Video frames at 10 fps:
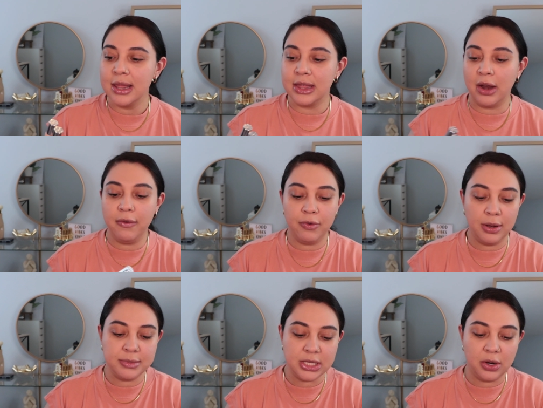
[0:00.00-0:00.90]
They are
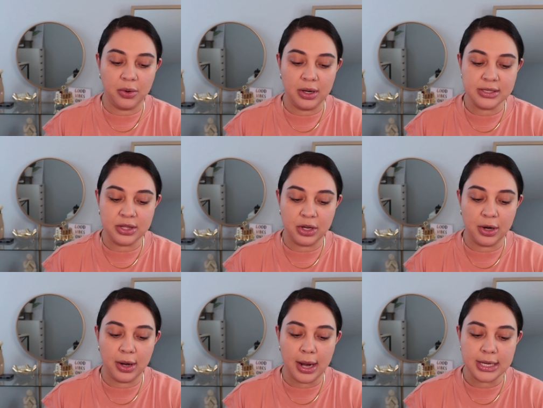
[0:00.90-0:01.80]
from Dior. It's
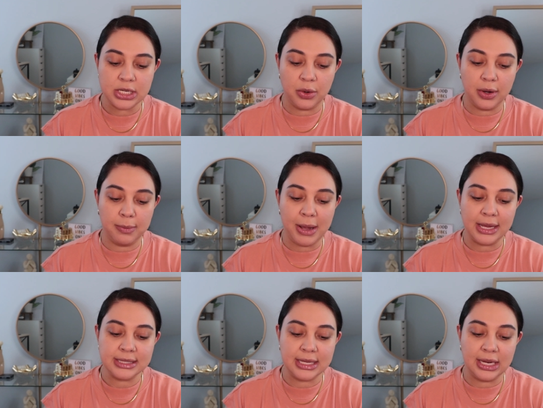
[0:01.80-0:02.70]
their Dior
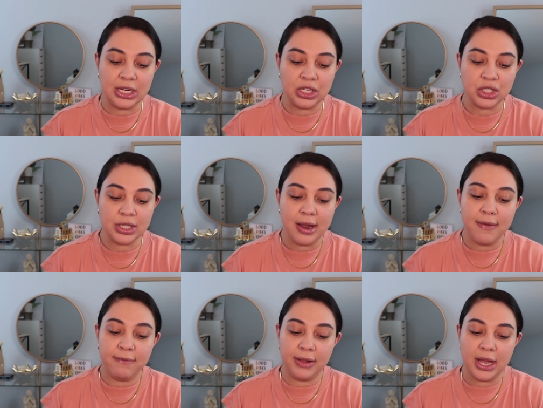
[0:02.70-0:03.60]
Backstage
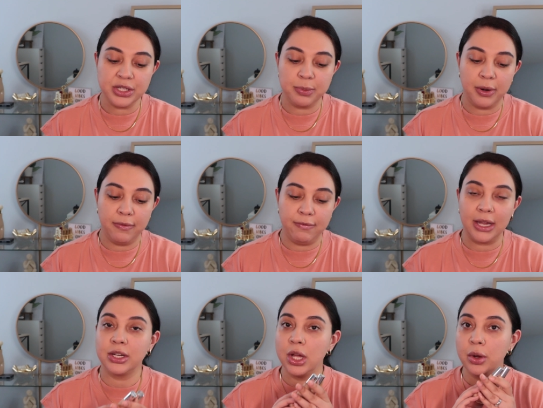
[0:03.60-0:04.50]
Flash
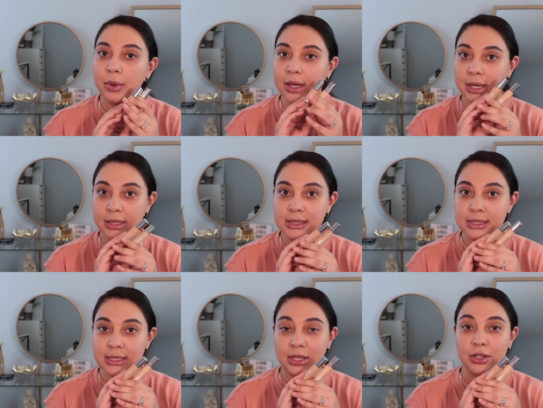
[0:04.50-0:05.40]
Perfector
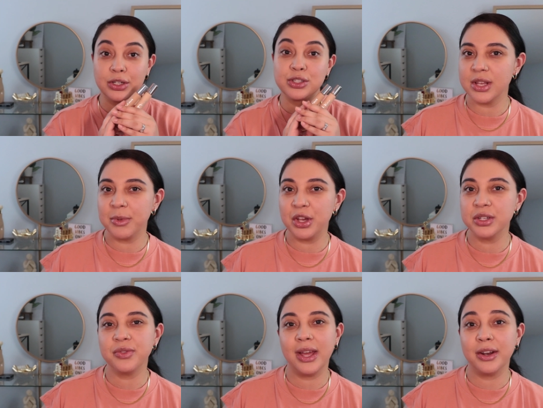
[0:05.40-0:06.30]
Concealers. So I'm a
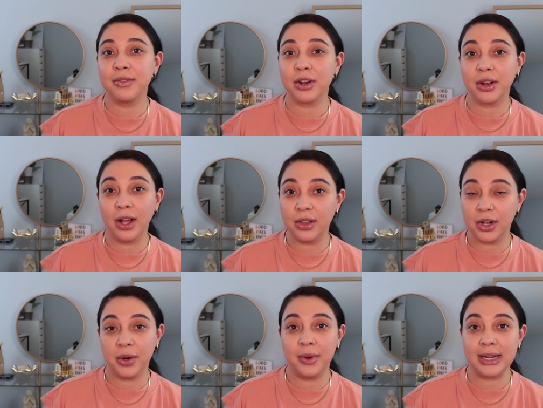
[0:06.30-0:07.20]
huge fan of their Color
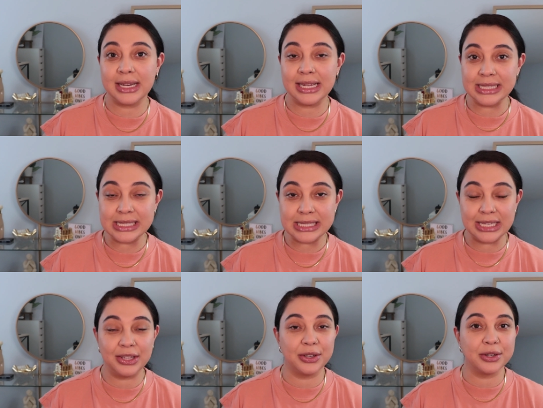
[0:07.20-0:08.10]
Correct
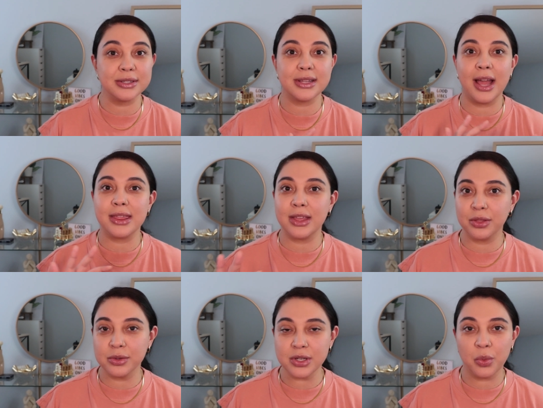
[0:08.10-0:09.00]
Concealers. I think
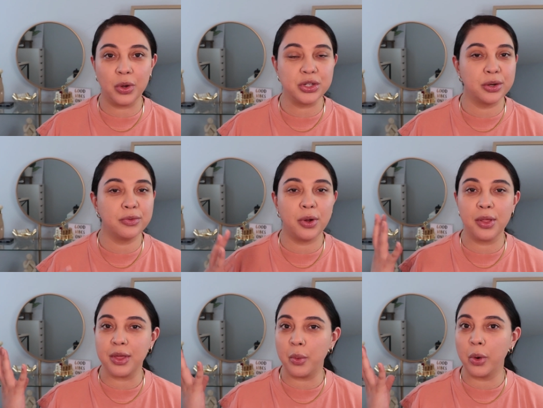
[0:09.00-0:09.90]
those are
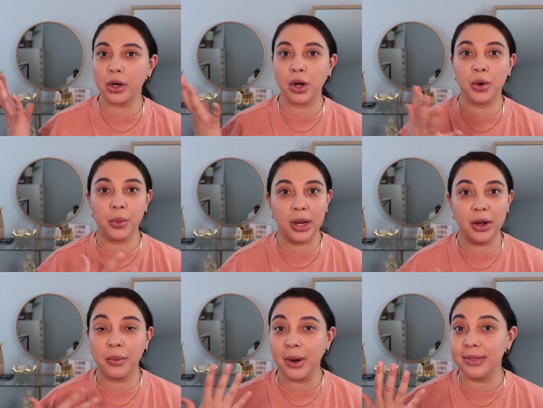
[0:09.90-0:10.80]
wonderful. They work great
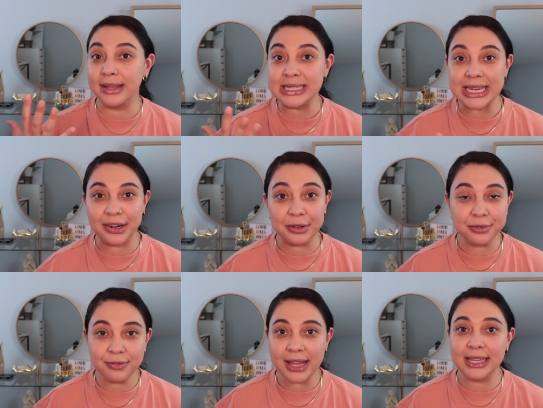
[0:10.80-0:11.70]
around the entire
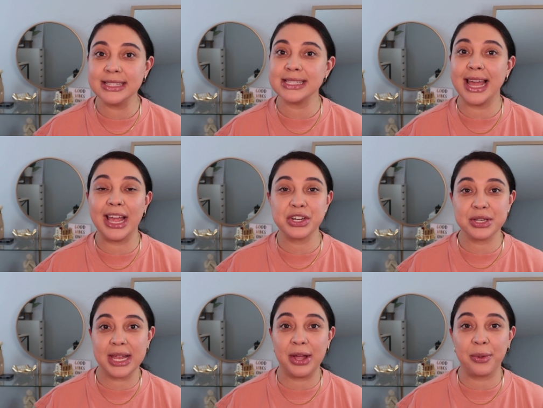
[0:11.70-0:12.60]
face. I
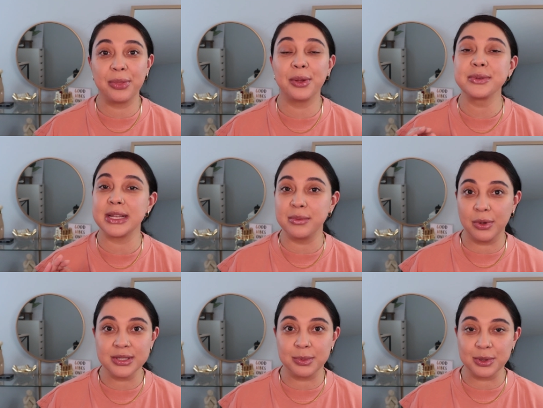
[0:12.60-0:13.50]
actually own those in
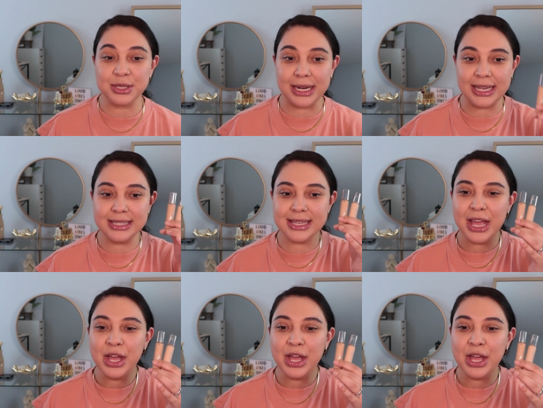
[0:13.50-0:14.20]
multiple shades.